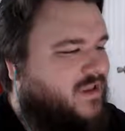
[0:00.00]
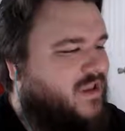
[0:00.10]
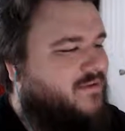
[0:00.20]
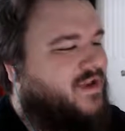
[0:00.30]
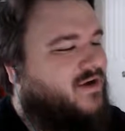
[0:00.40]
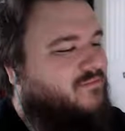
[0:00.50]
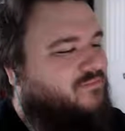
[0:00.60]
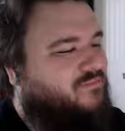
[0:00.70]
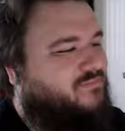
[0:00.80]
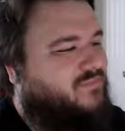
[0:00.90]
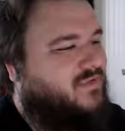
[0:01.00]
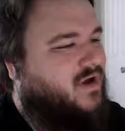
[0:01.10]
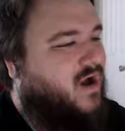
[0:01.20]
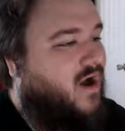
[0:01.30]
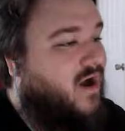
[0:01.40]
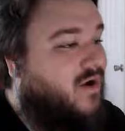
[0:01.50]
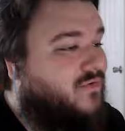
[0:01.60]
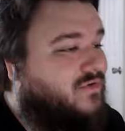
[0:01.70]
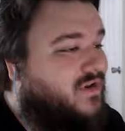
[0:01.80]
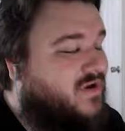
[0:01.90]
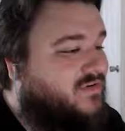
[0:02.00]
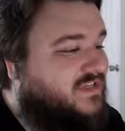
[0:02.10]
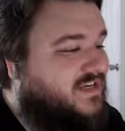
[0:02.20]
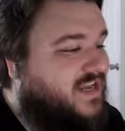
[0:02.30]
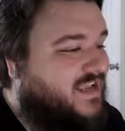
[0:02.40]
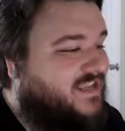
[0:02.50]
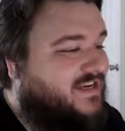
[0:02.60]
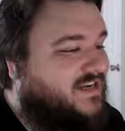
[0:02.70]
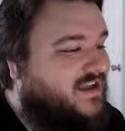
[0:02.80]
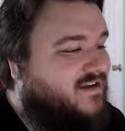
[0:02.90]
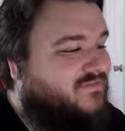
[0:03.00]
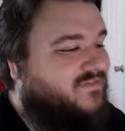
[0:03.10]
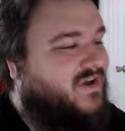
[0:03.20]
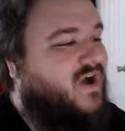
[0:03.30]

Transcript: There we go. Oh, no. Did I not get enough?